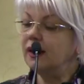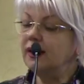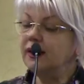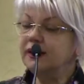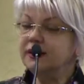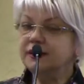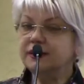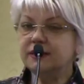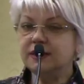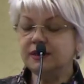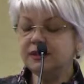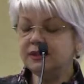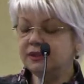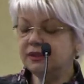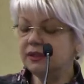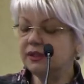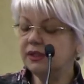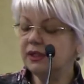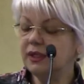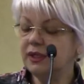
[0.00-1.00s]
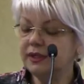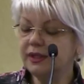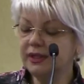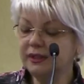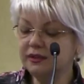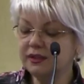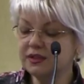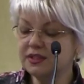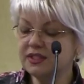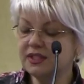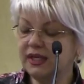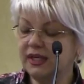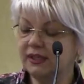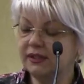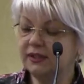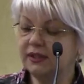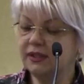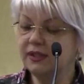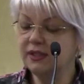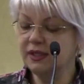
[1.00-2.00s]
And in the another
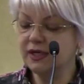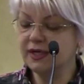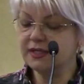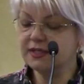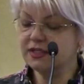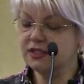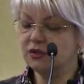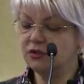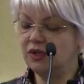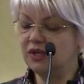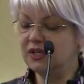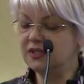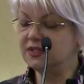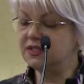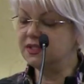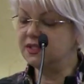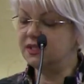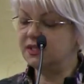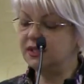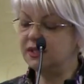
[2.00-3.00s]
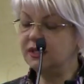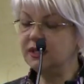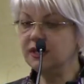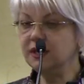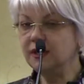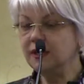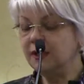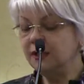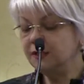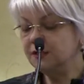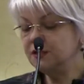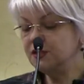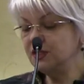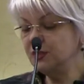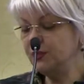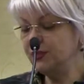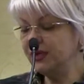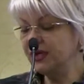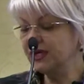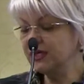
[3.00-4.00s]
study, as you can see,
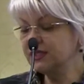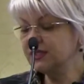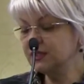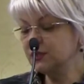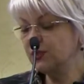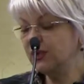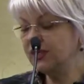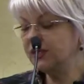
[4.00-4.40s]
GPs